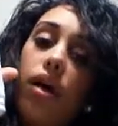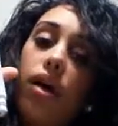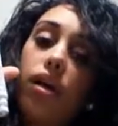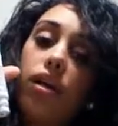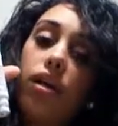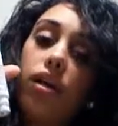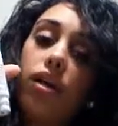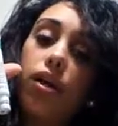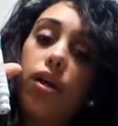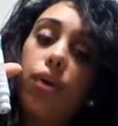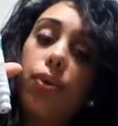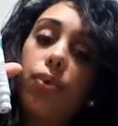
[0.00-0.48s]

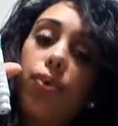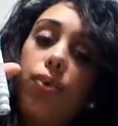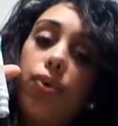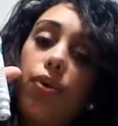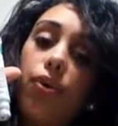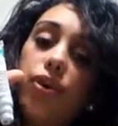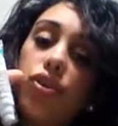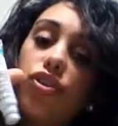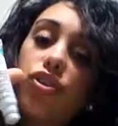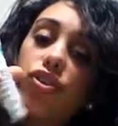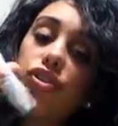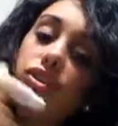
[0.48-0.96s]
you know,
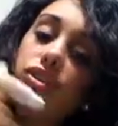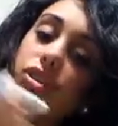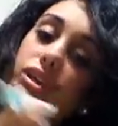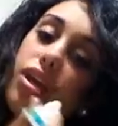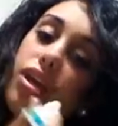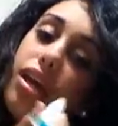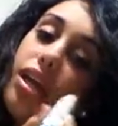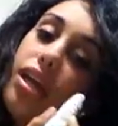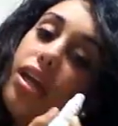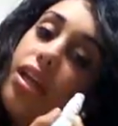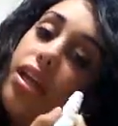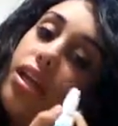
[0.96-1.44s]
push
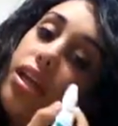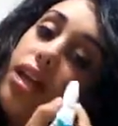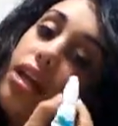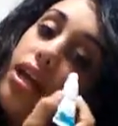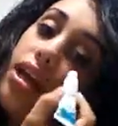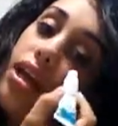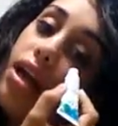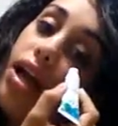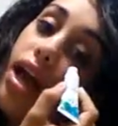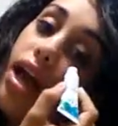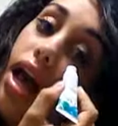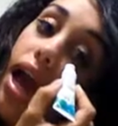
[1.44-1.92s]
in,
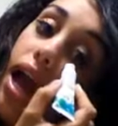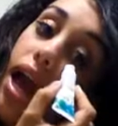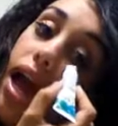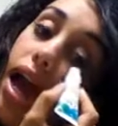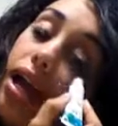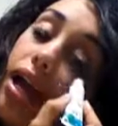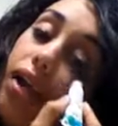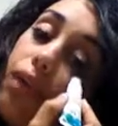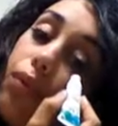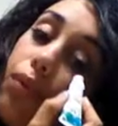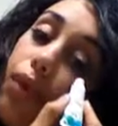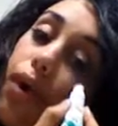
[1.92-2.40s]

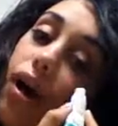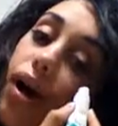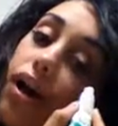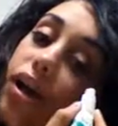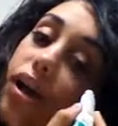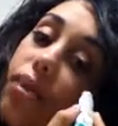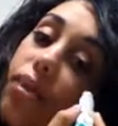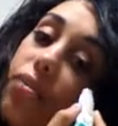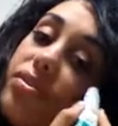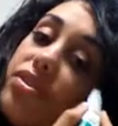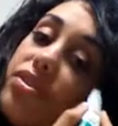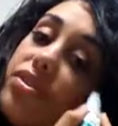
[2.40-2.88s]
and while
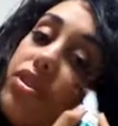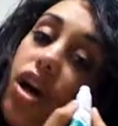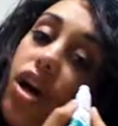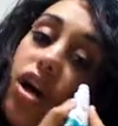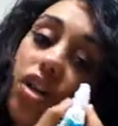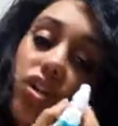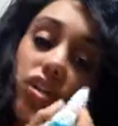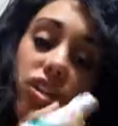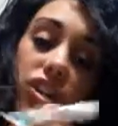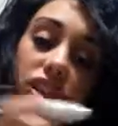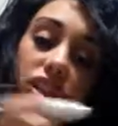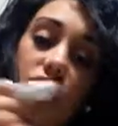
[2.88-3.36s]
you're
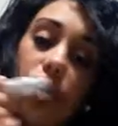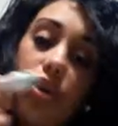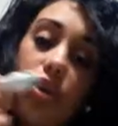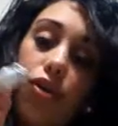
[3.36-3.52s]
massaging it,